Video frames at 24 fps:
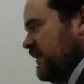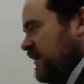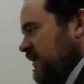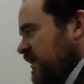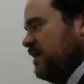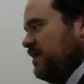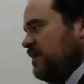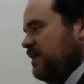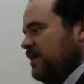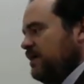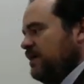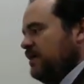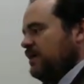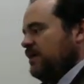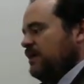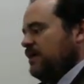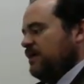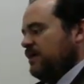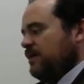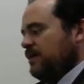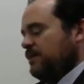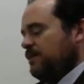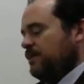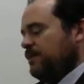okay?
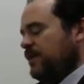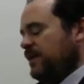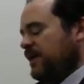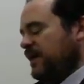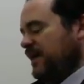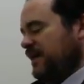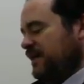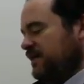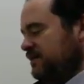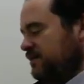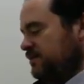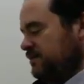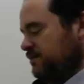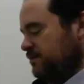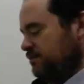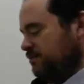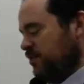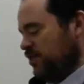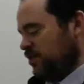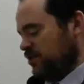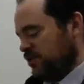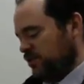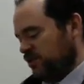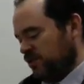But
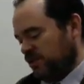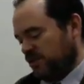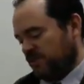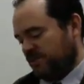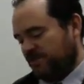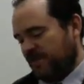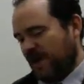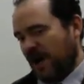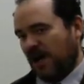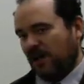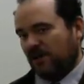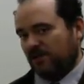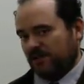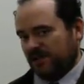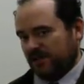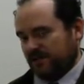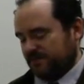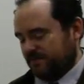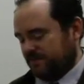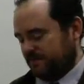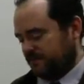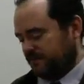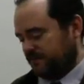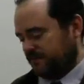we also know the following,
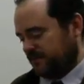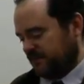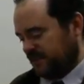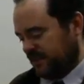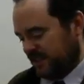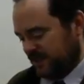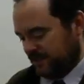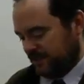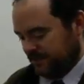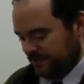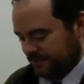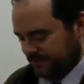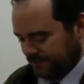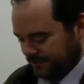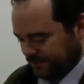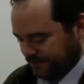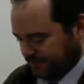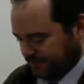okay?